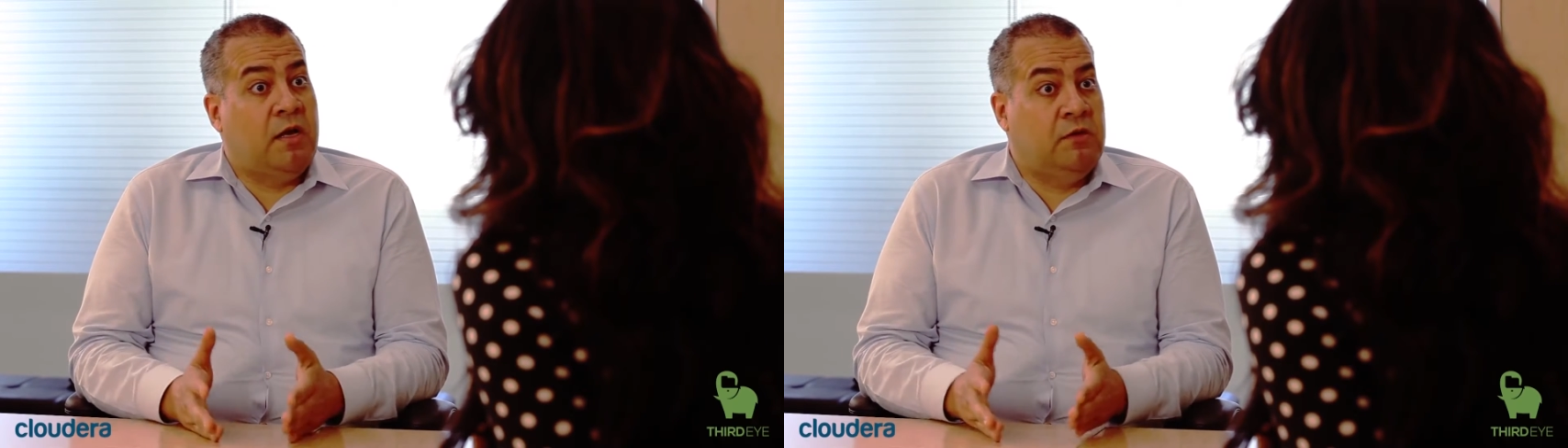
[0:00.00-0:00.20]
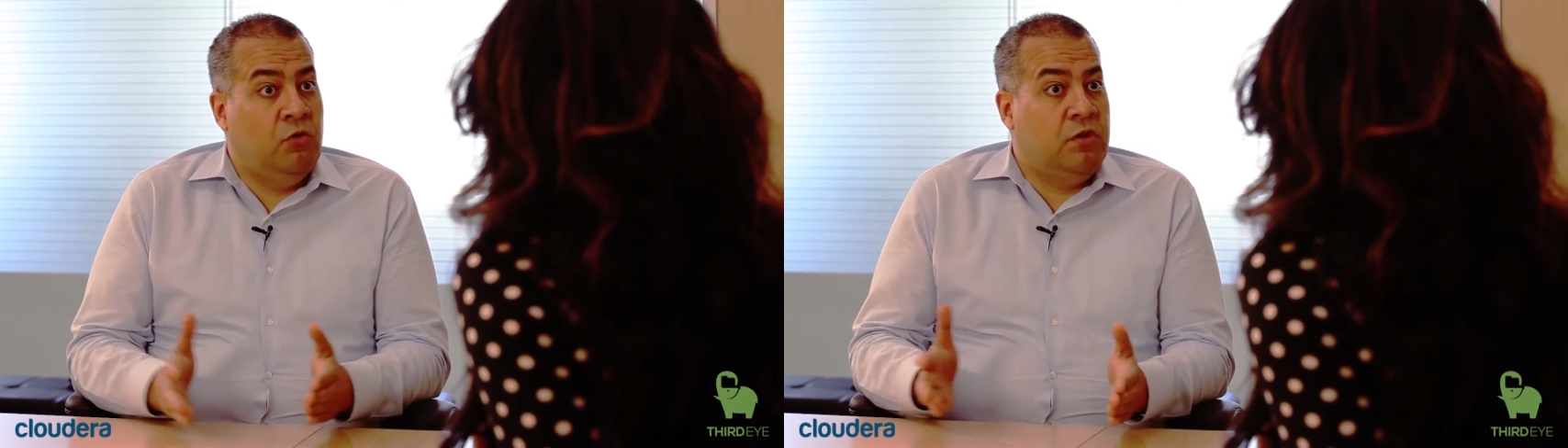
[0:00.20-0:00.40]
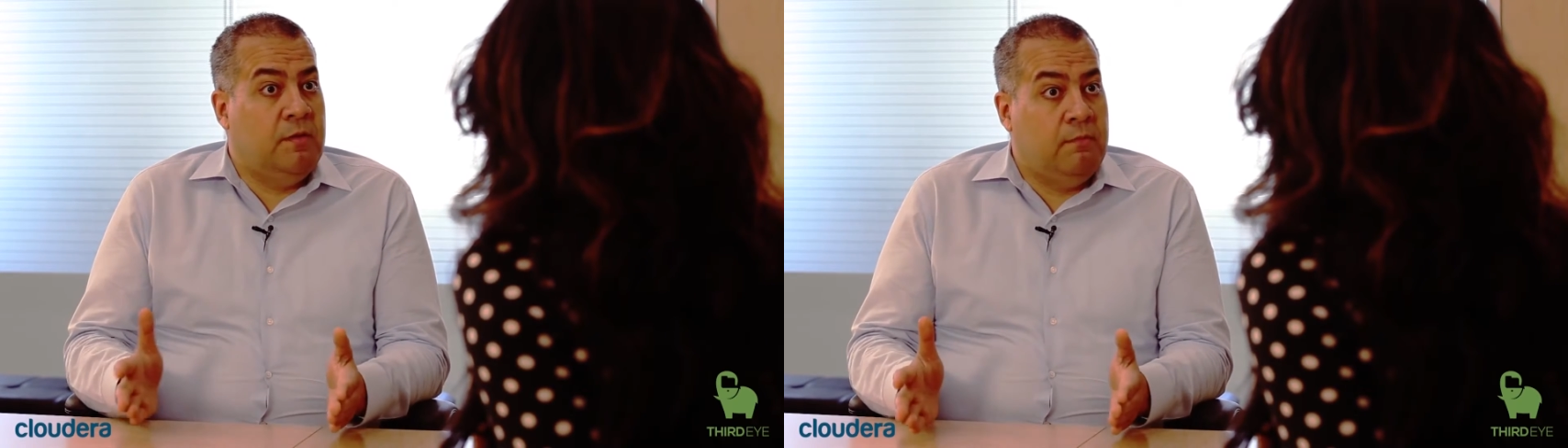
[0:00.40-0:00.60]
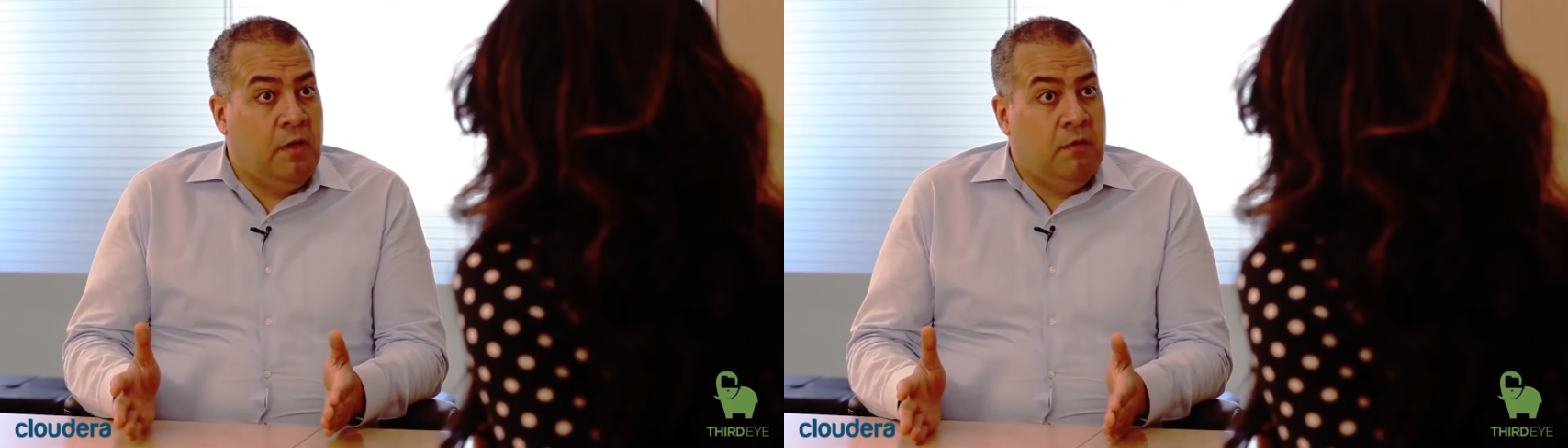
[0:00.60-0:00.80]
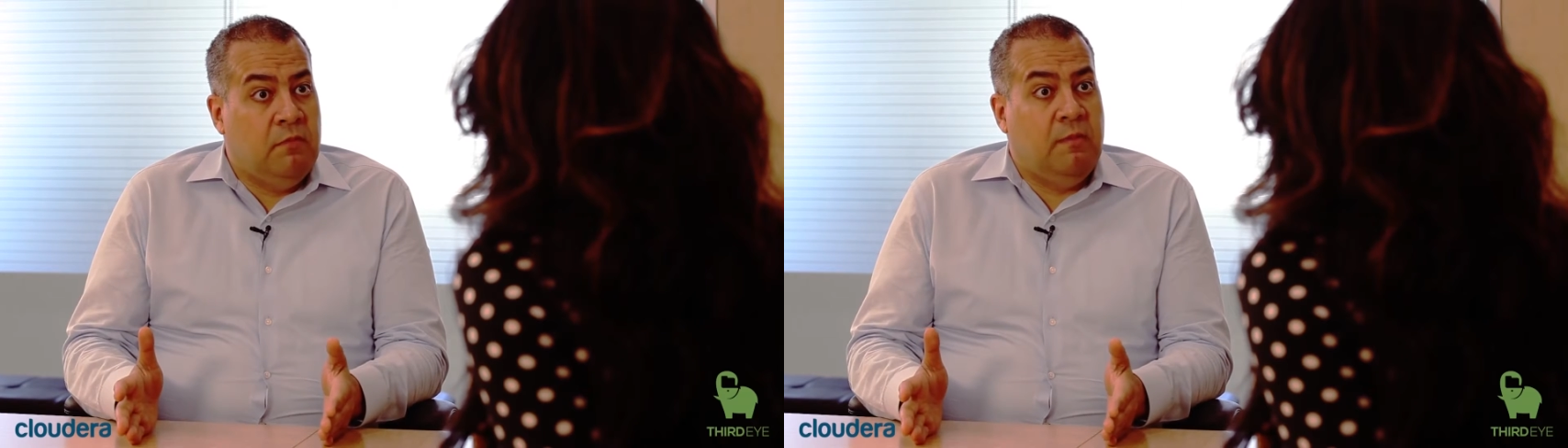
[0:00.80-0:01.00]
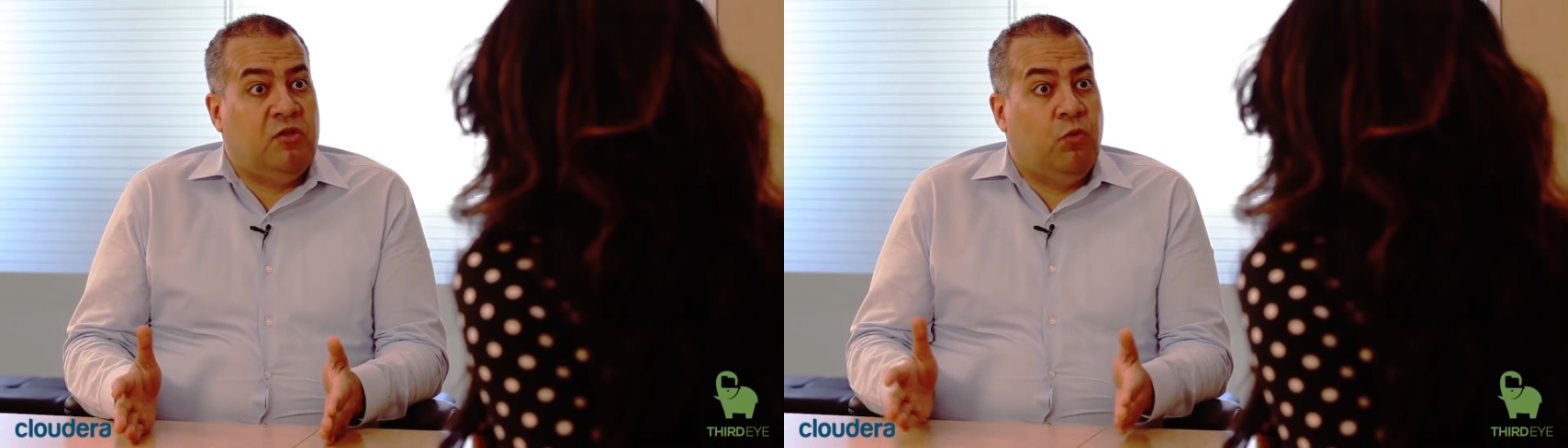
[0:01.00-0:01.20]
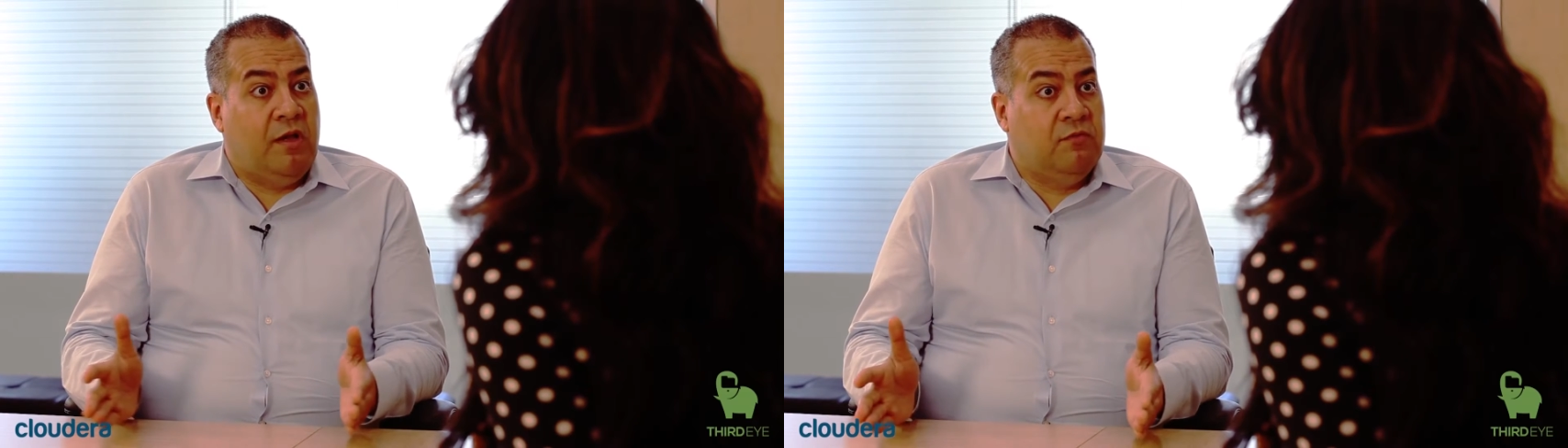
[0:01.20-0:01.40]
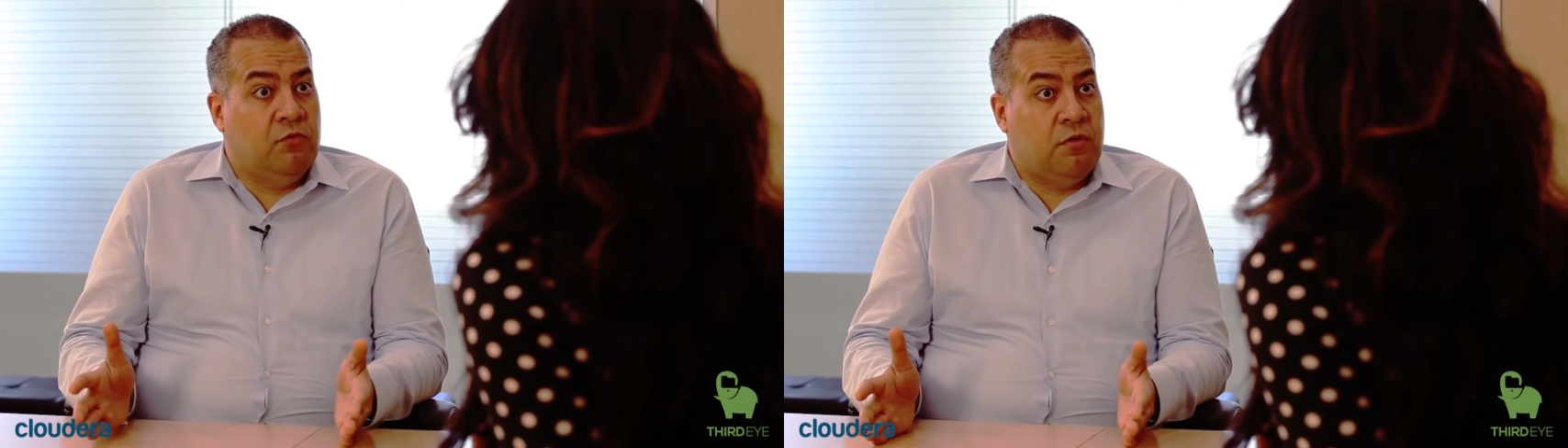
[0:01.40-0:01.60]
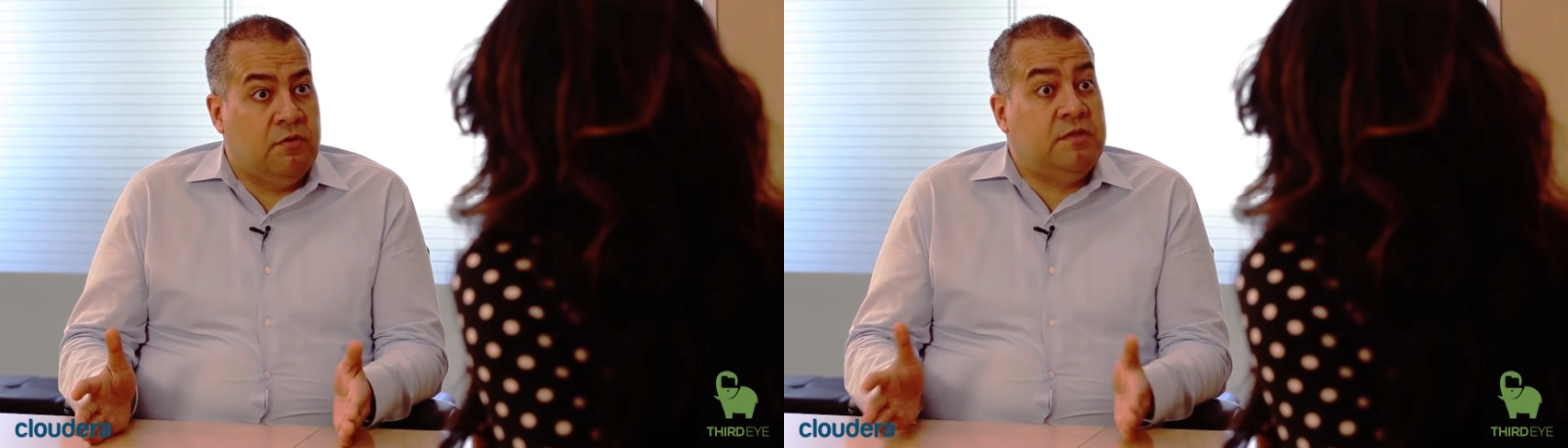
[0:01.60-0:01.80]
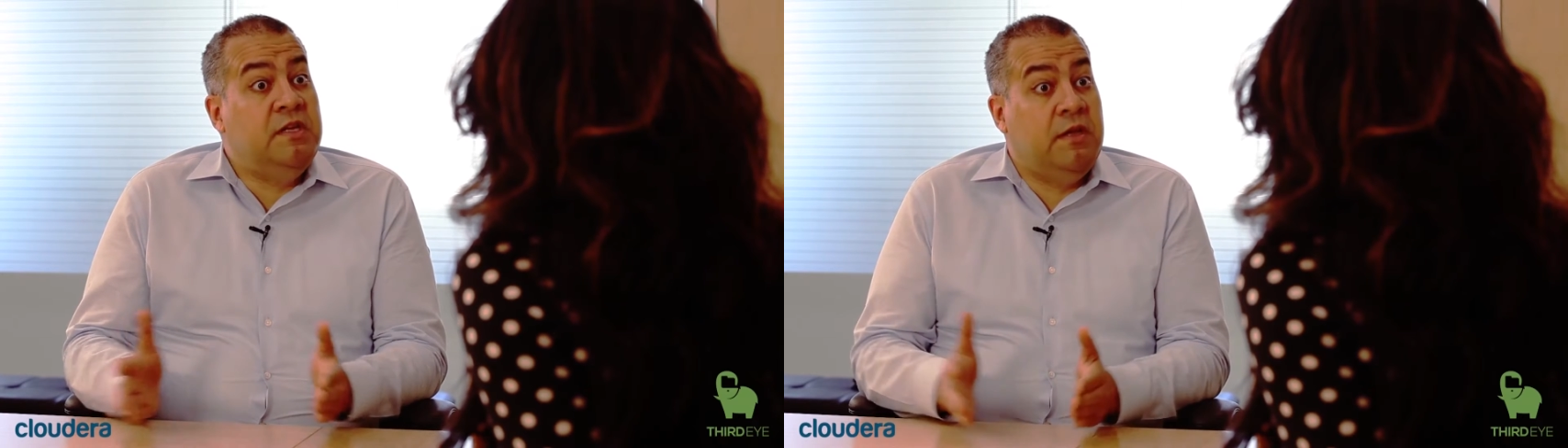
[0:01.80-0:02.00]
it took them maybe 12 or
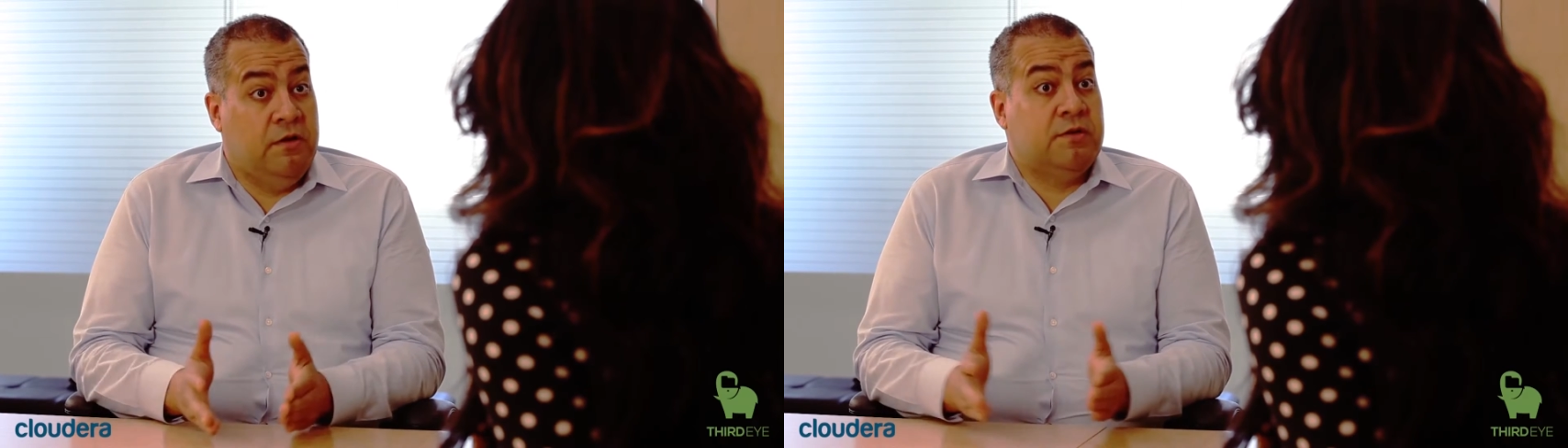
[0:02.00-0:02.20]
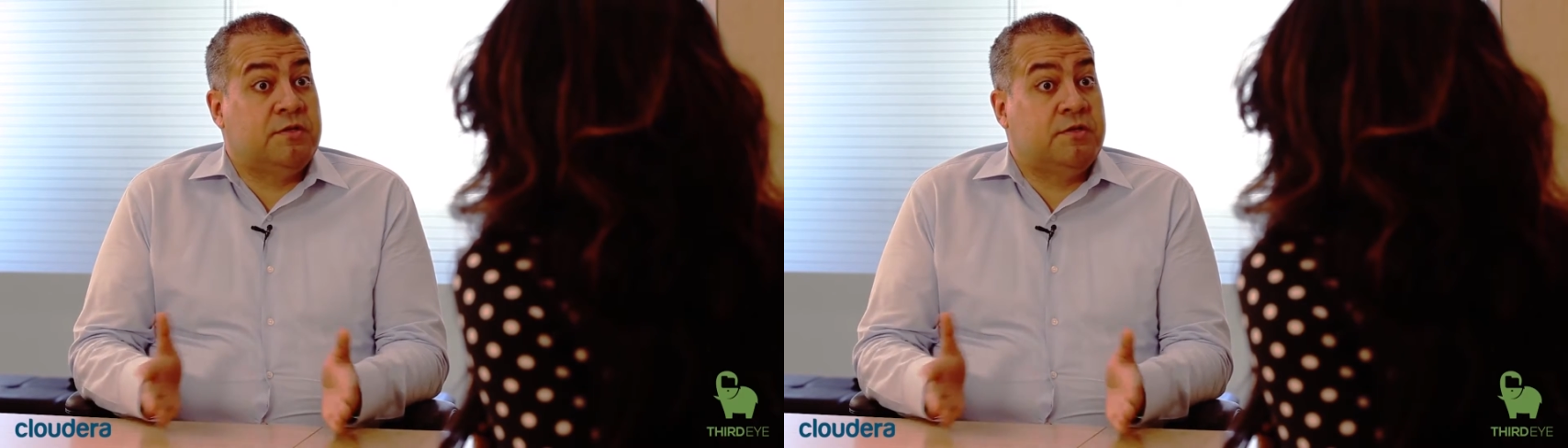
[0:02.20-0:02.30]
13 years